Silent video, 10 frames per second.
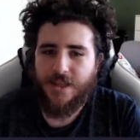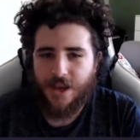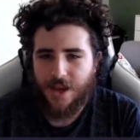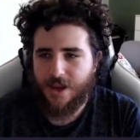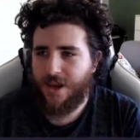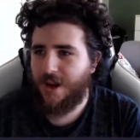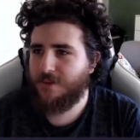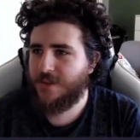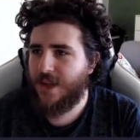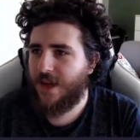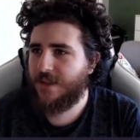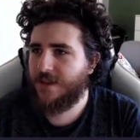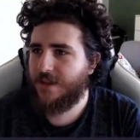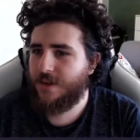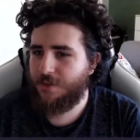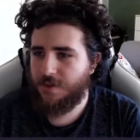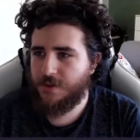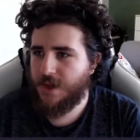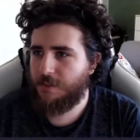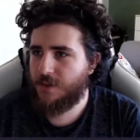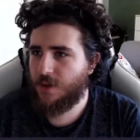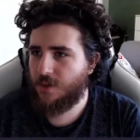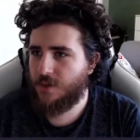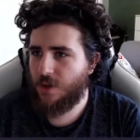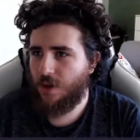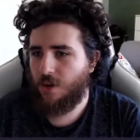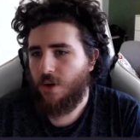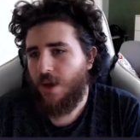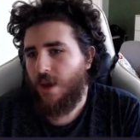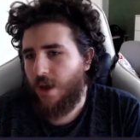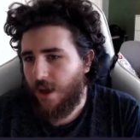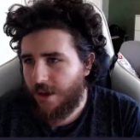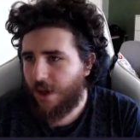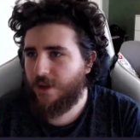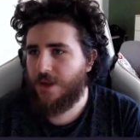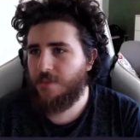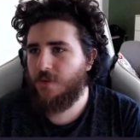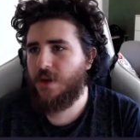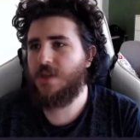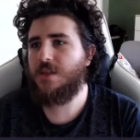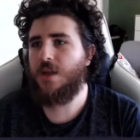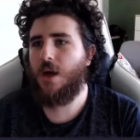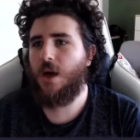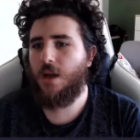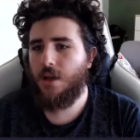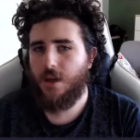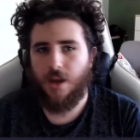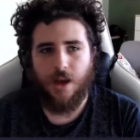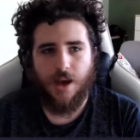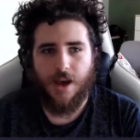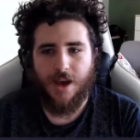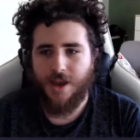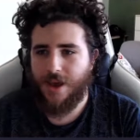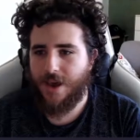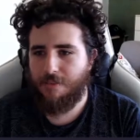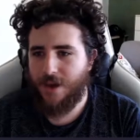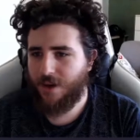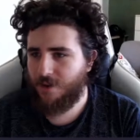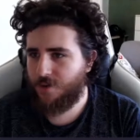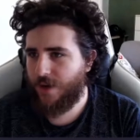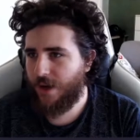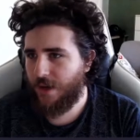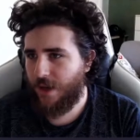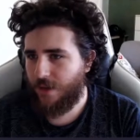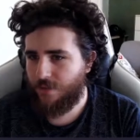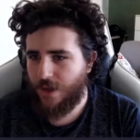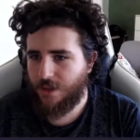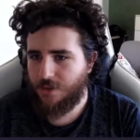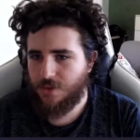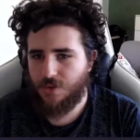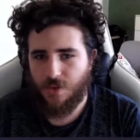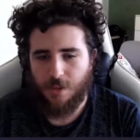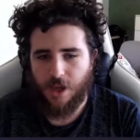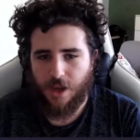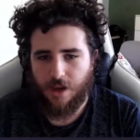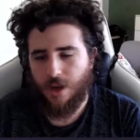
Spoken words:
I announced that in the previous episode, so now that the moving is done, I am back on track and ready to stream again.